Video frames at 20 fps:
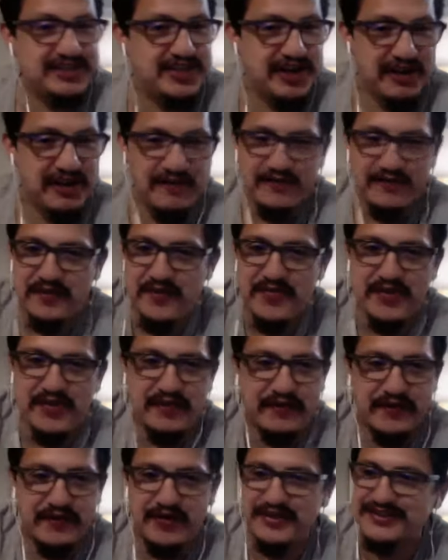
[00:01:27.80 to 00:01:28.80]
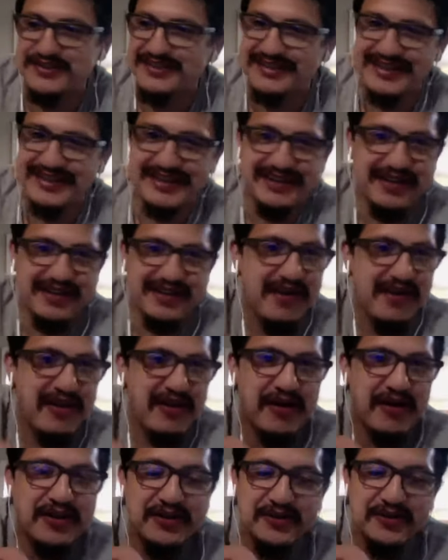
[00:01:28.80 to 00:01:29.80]
jump from the first thing
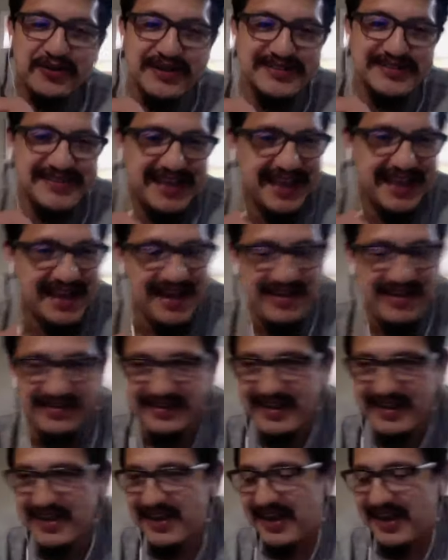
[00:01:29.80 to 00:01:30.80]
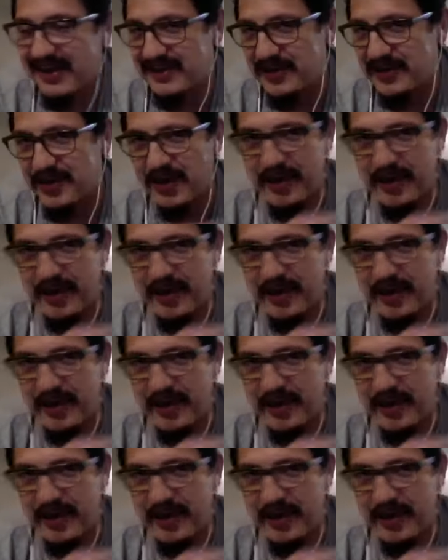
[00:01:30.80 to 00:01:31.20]
all the way down. You know,